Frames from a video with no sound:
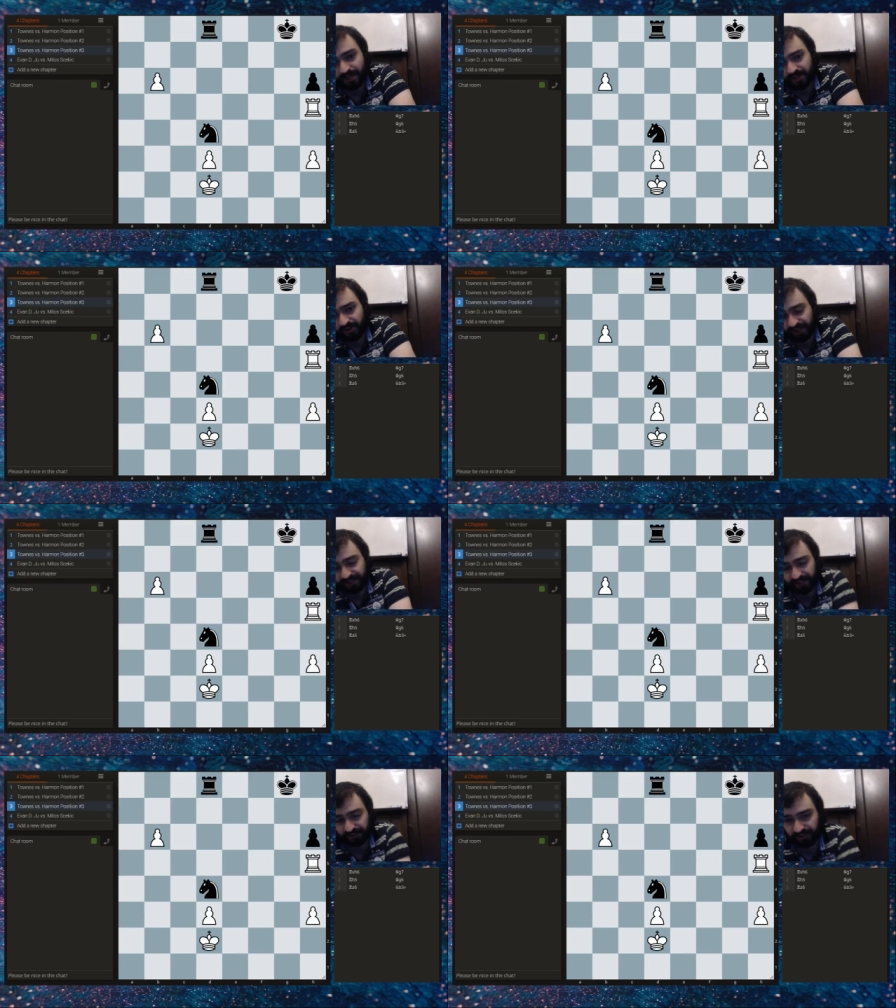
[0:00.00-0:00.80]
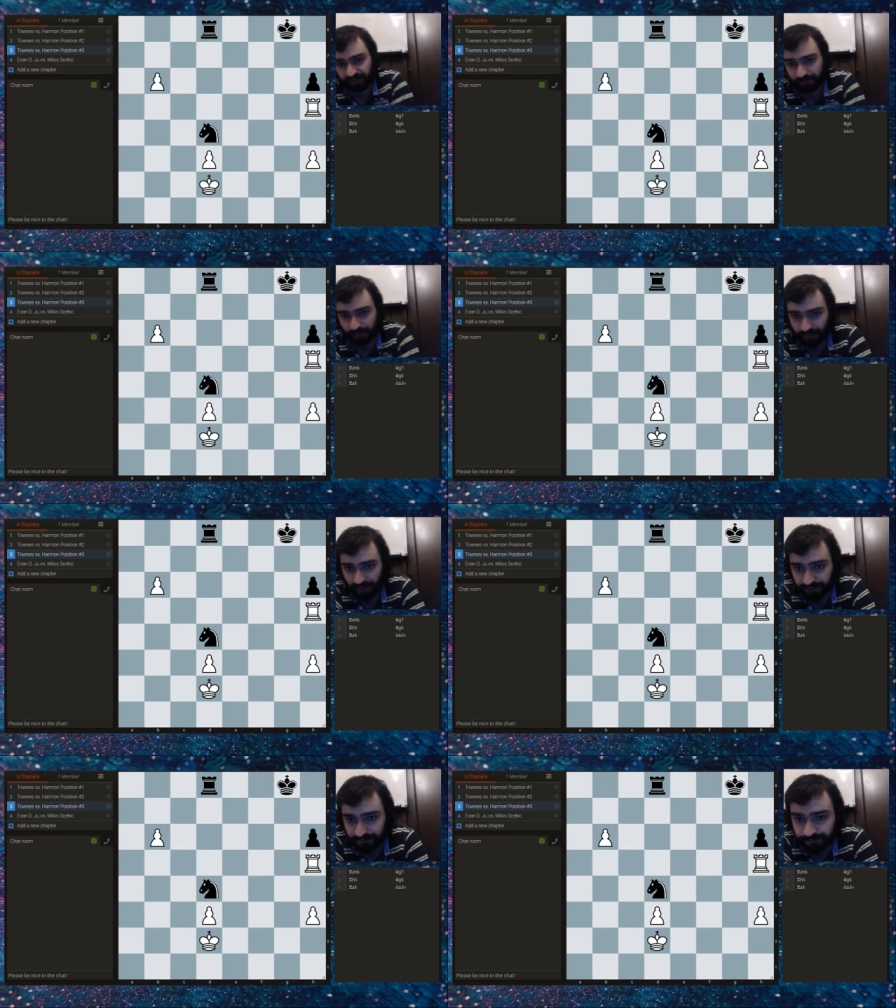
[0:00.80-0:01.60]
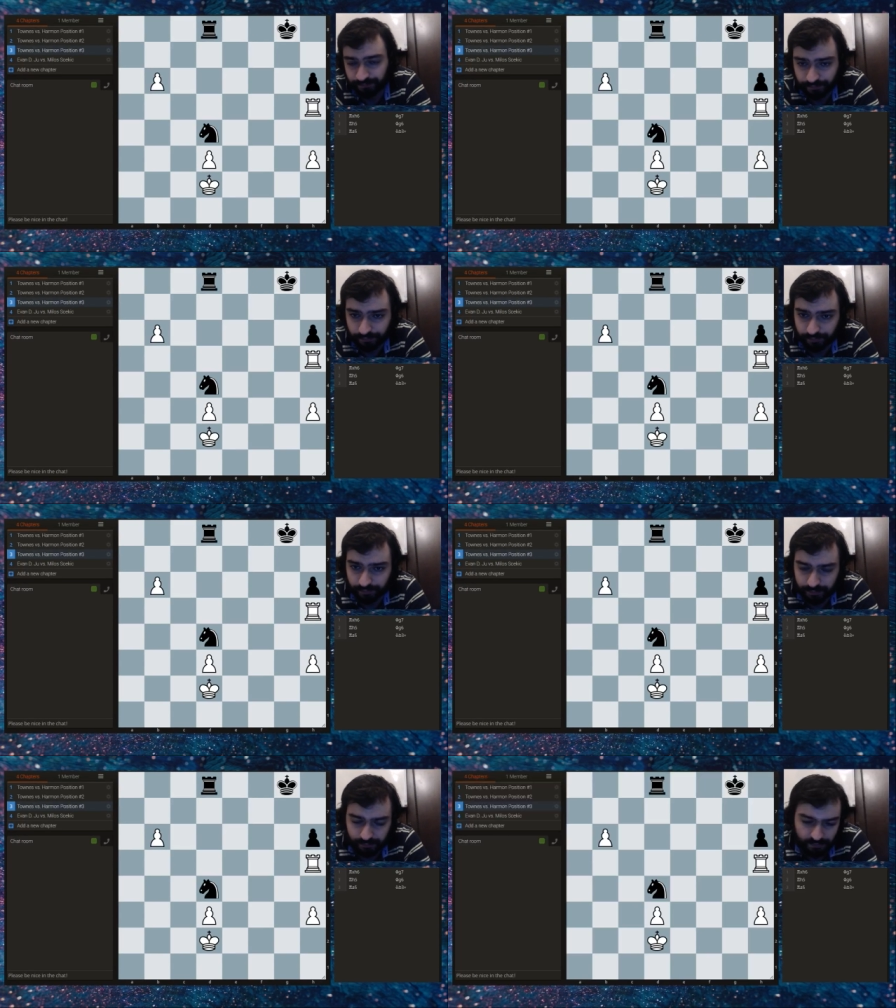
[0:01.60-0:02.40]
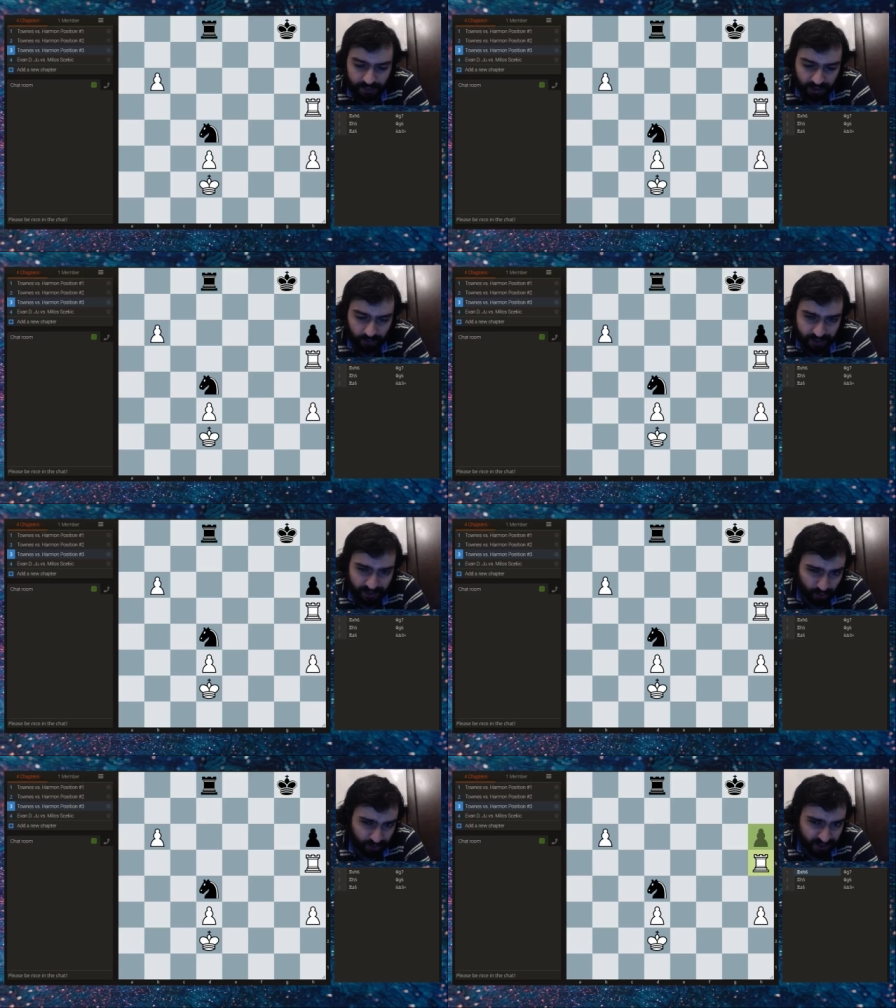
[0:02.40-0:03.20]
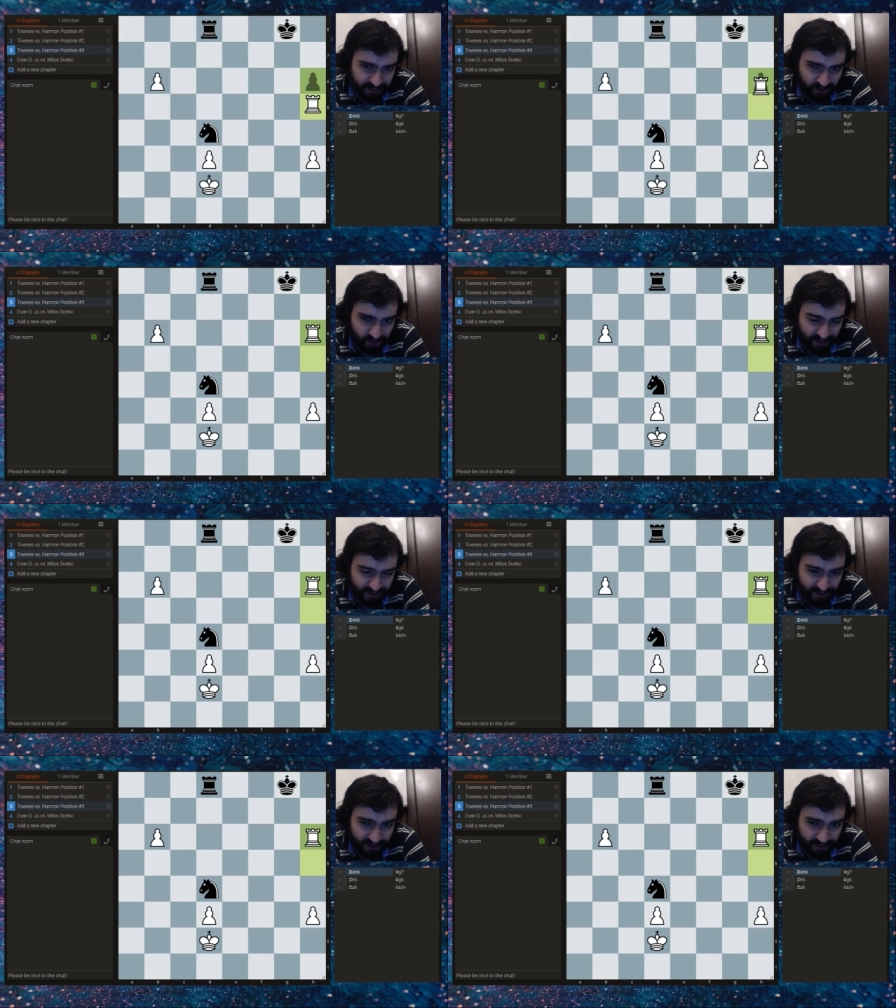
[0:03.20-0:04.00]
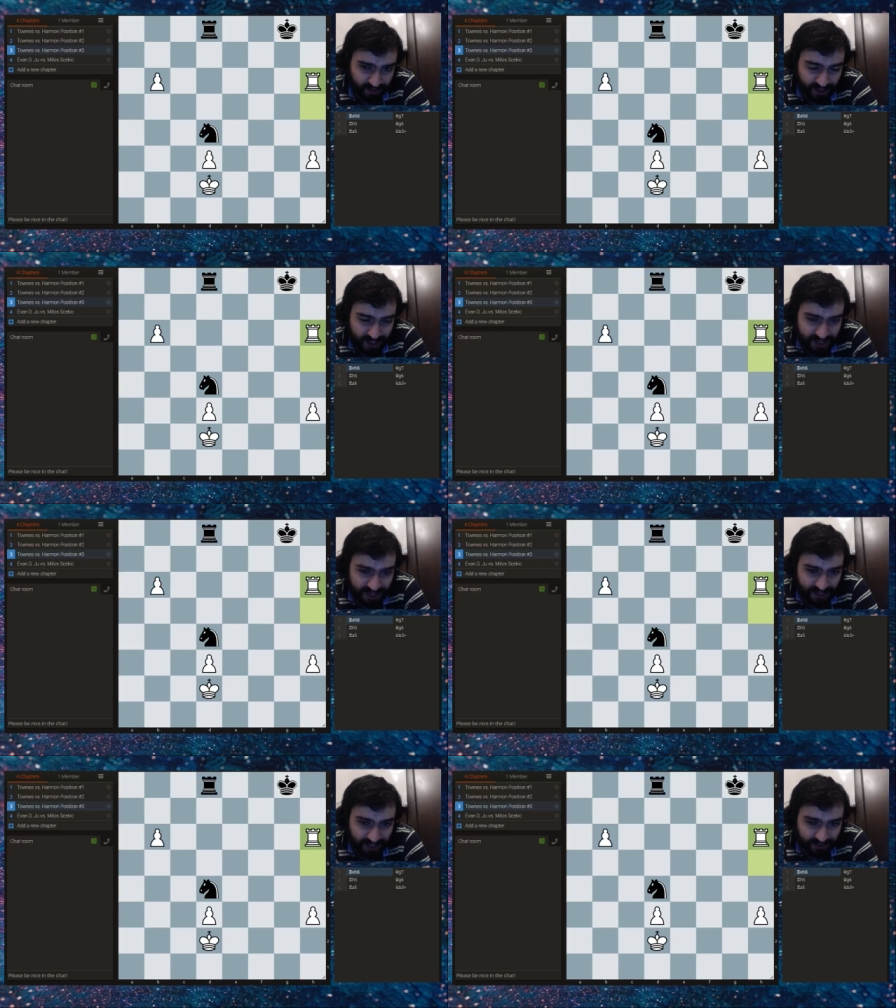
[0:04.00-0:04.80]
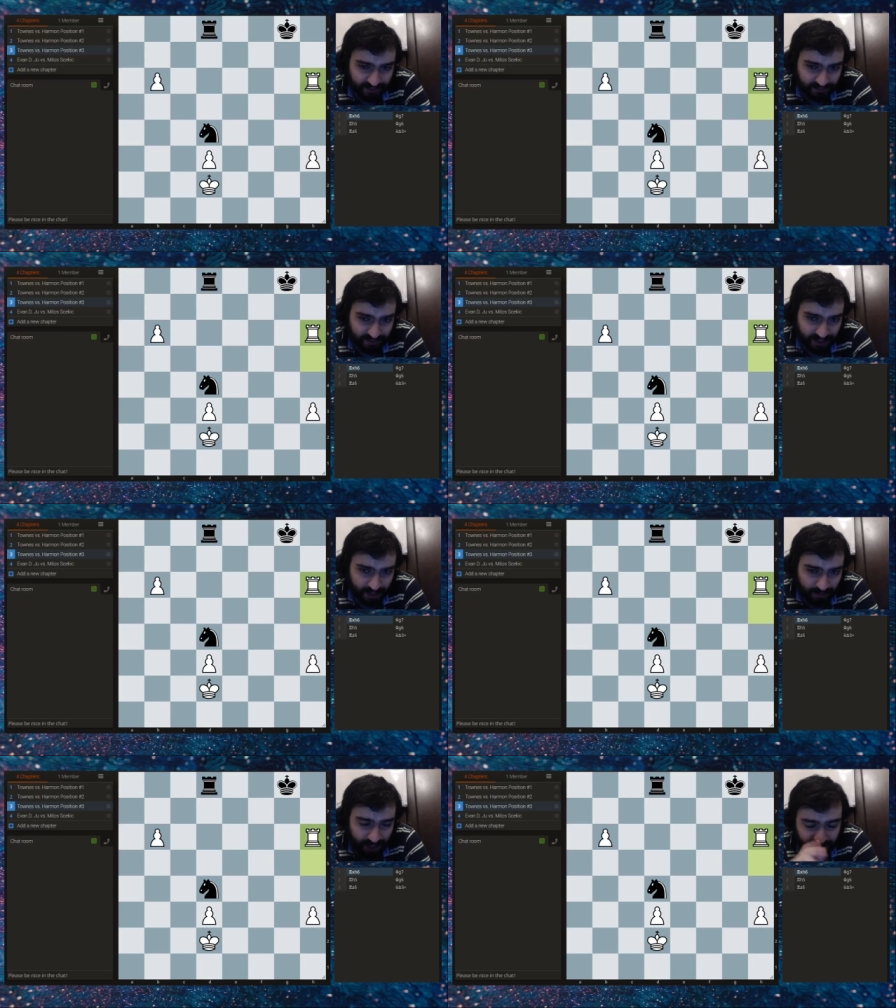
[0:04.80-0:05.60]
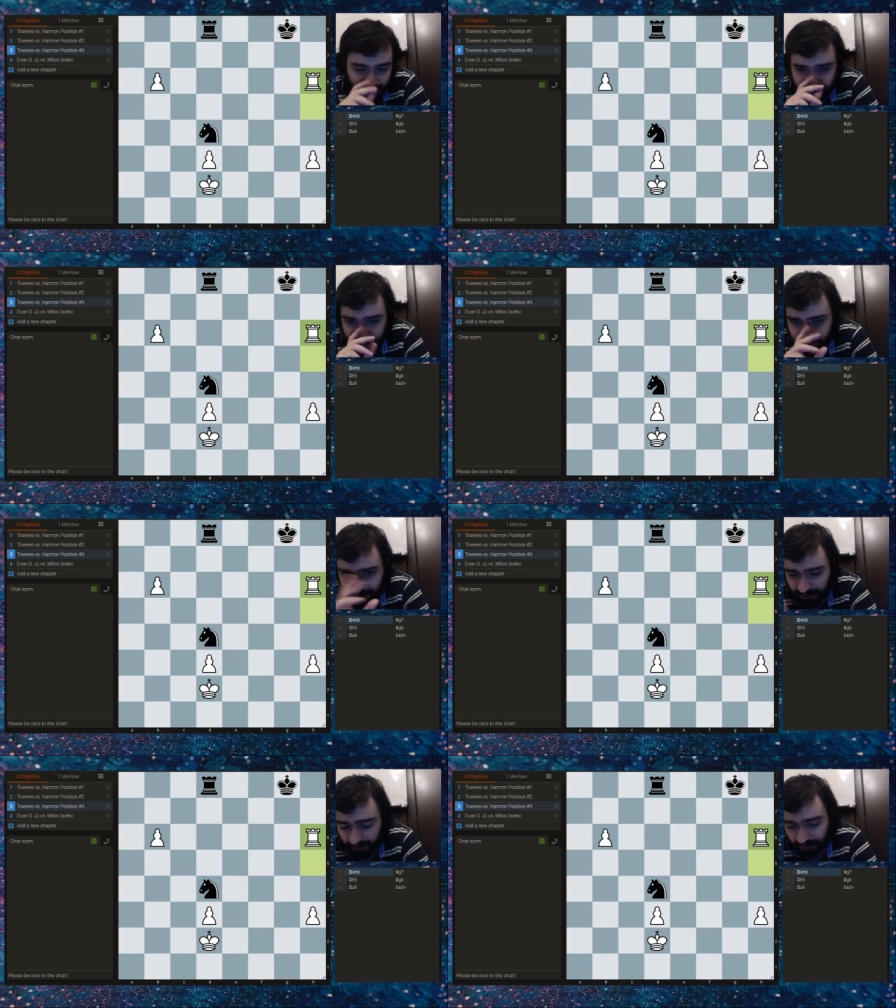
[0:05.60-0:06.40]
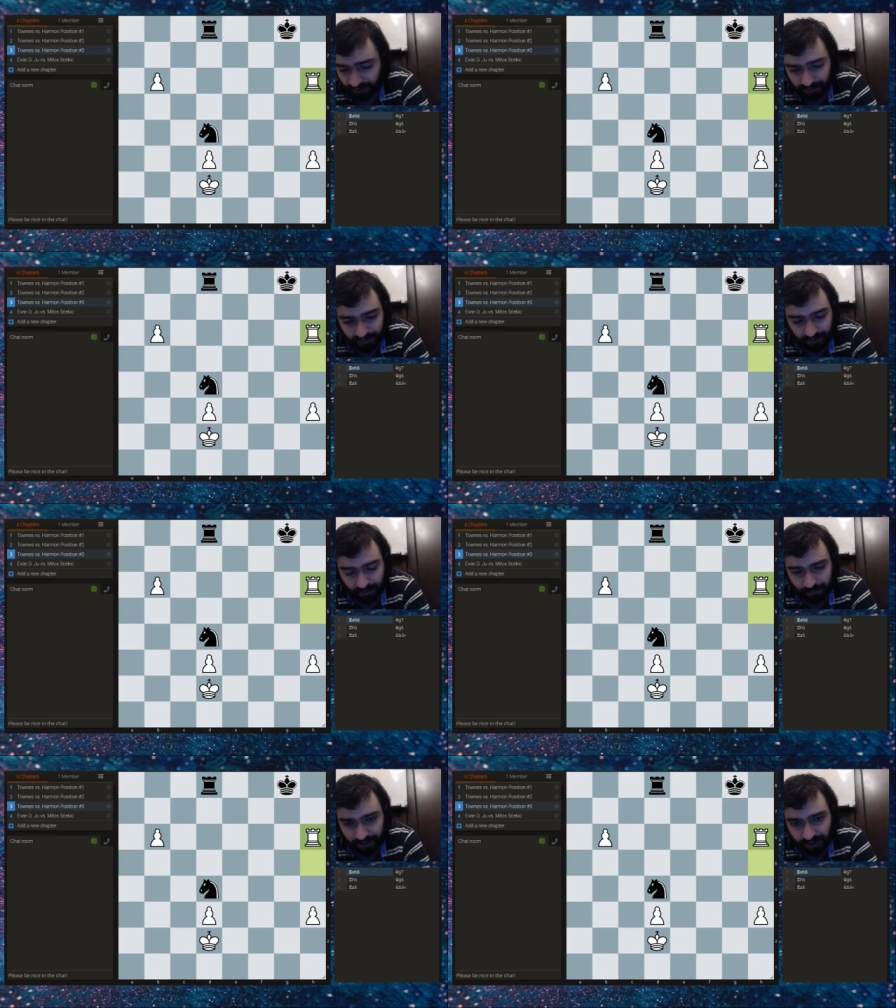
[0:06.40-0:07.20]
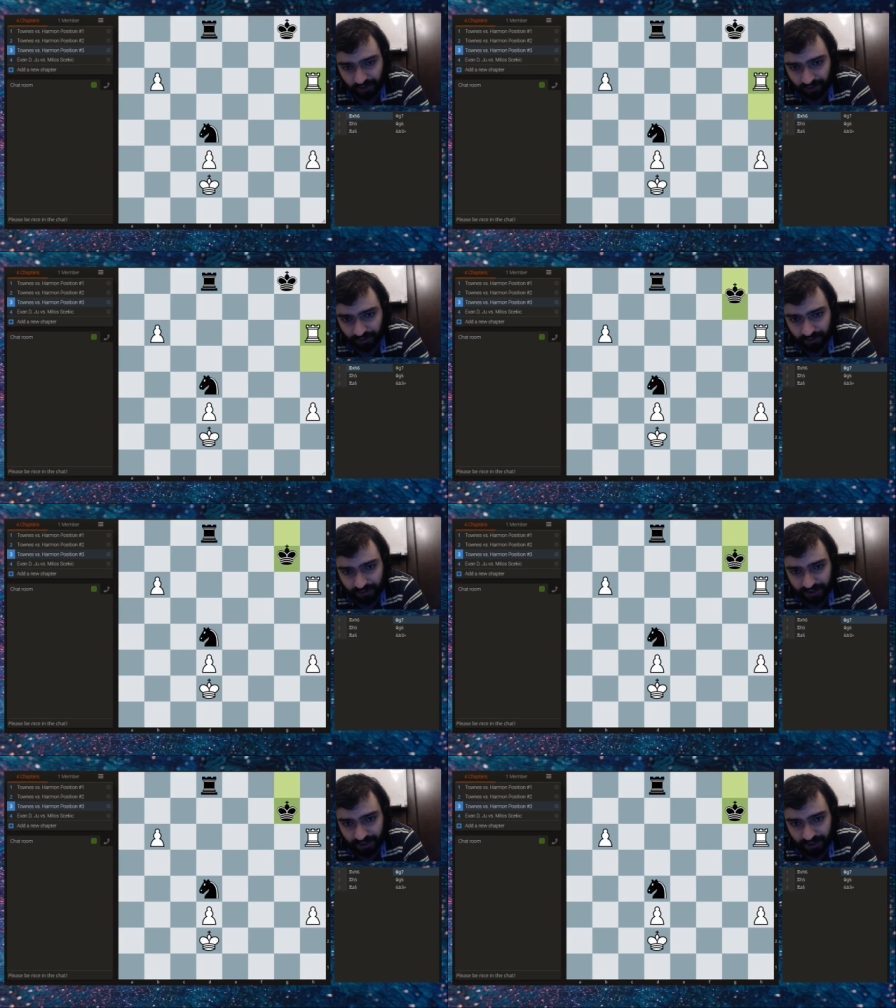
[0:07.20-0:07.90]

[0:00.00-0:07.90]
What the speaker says: You guys can read up on that. Anyway, so rook takes h6 here, and yeah, black has a stunning combination.